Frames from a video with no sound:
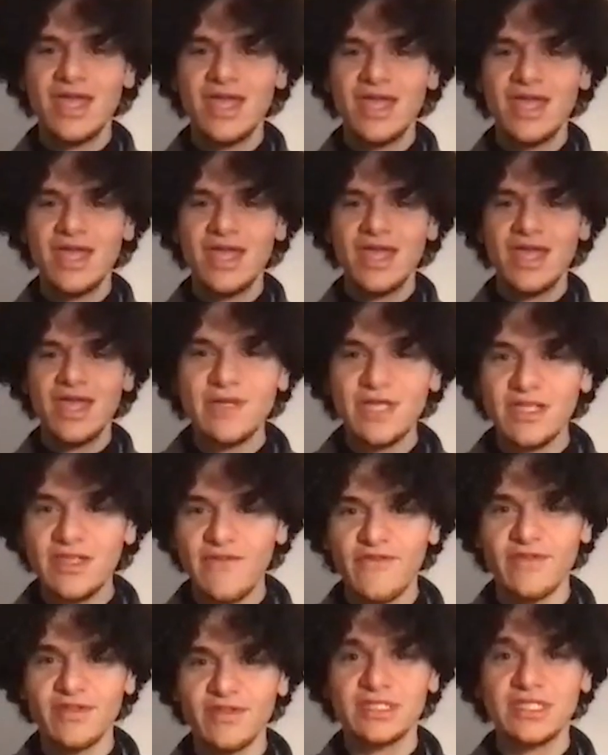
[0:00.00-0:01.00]
so many
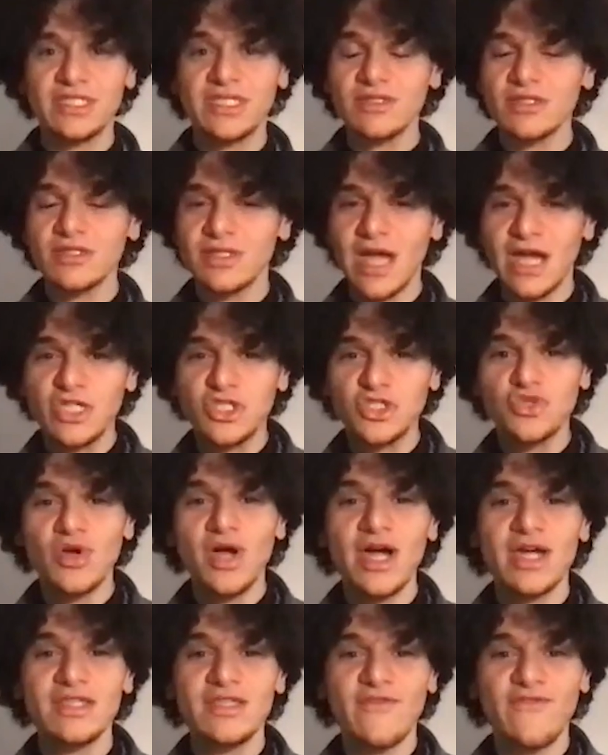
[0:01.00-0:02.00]
different. I
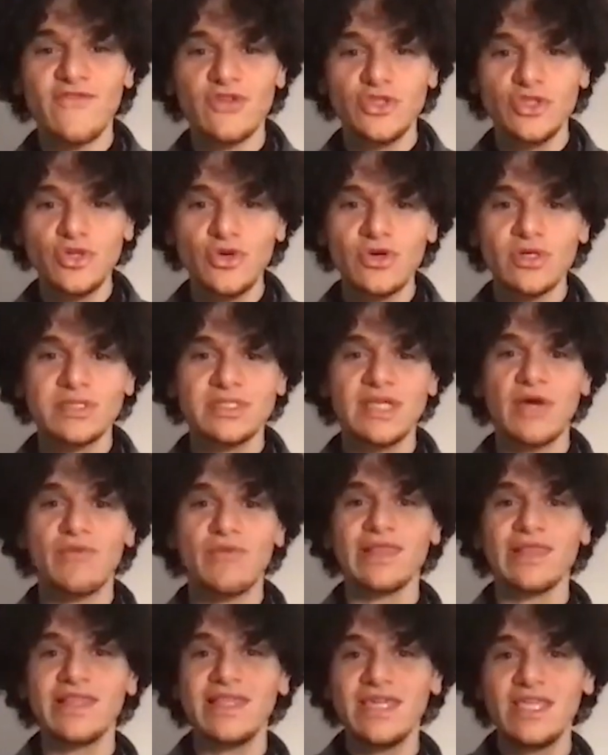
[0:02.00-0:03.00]
tried different doors that
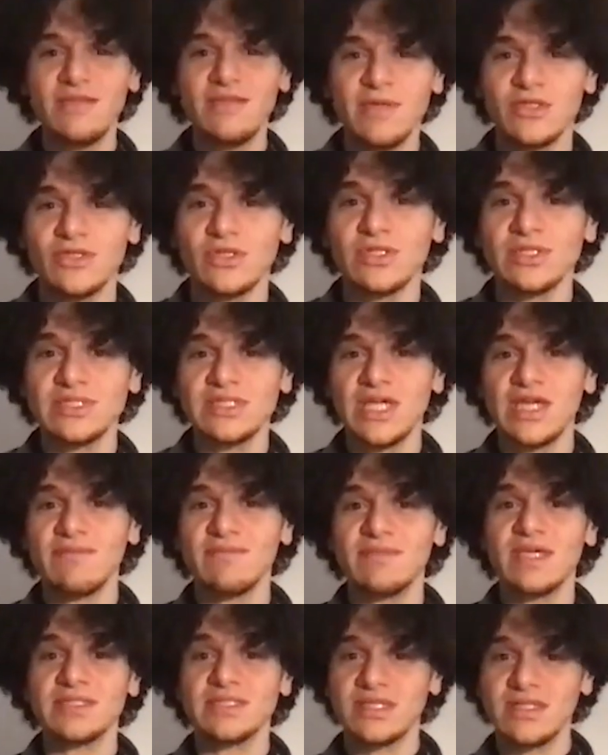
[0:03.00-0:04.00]
would lead me to the same
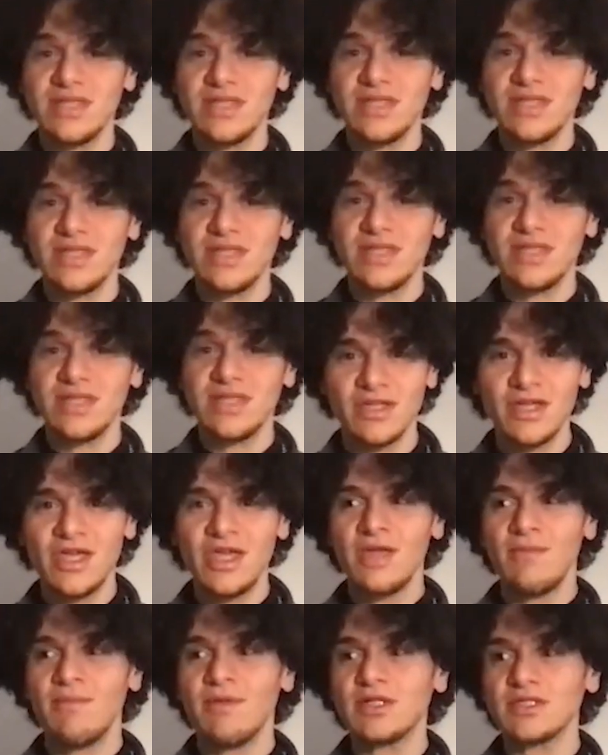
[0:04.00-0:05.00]
destination.
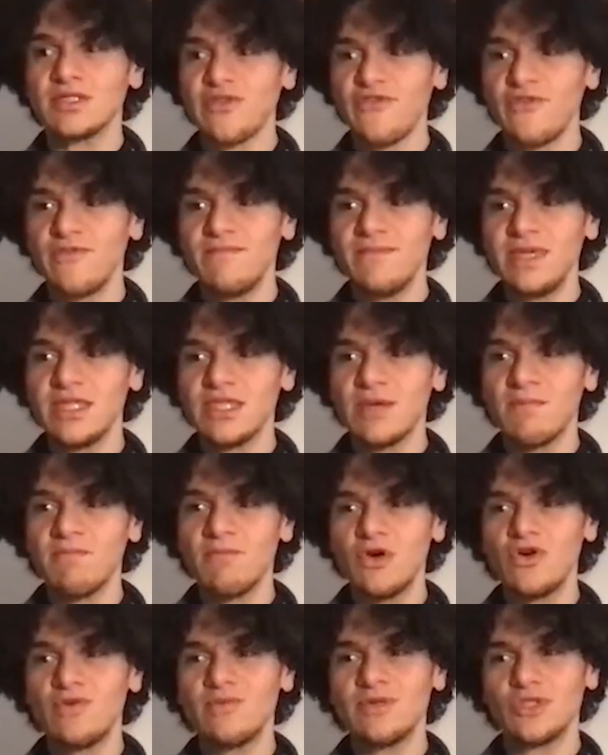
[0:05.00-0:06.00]
Because for me, the
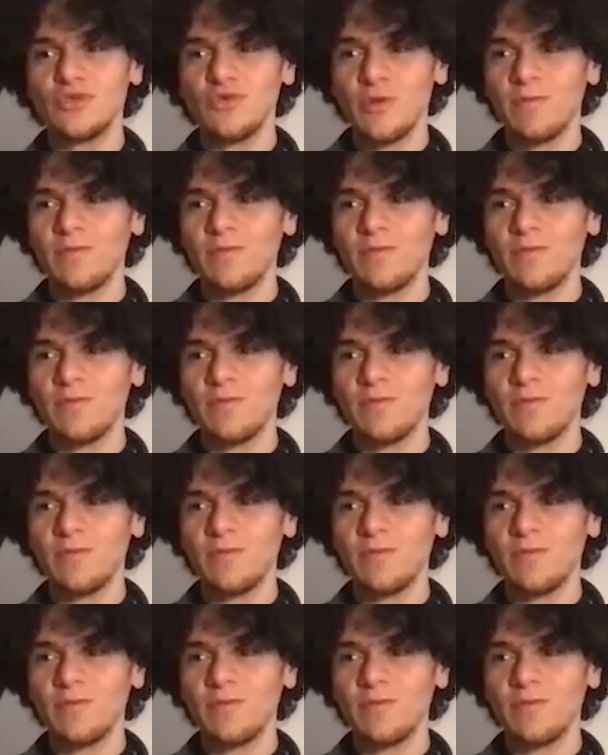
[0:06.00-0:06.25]
moment we